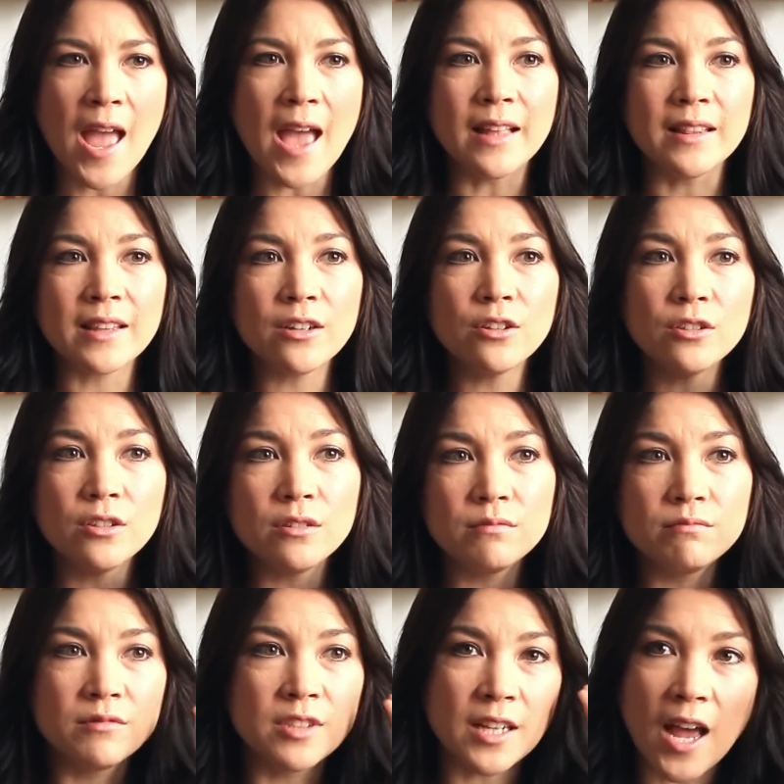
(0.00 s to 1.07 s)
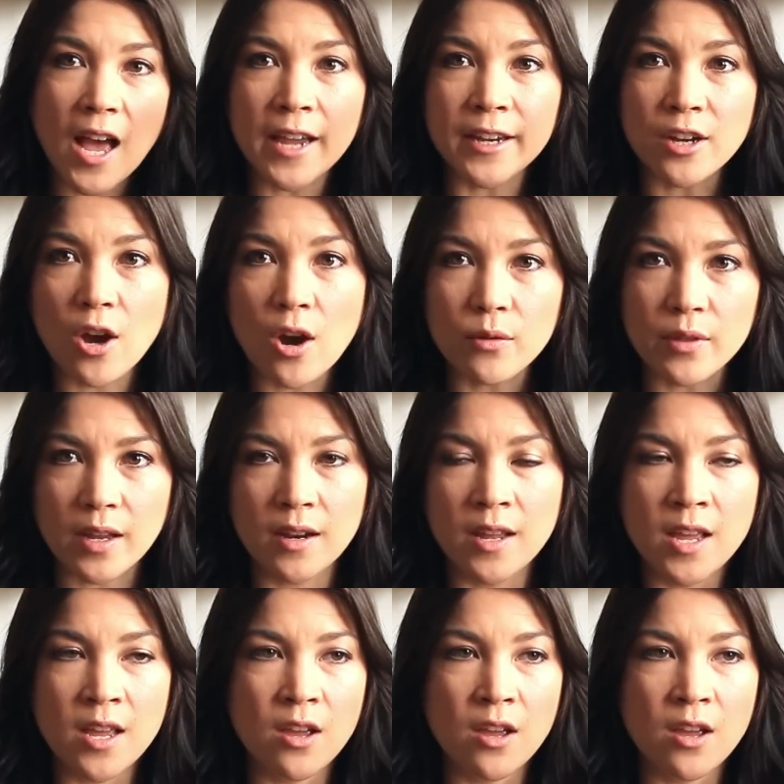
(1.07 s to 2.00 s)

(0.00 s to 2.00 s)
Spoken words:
And little did I know that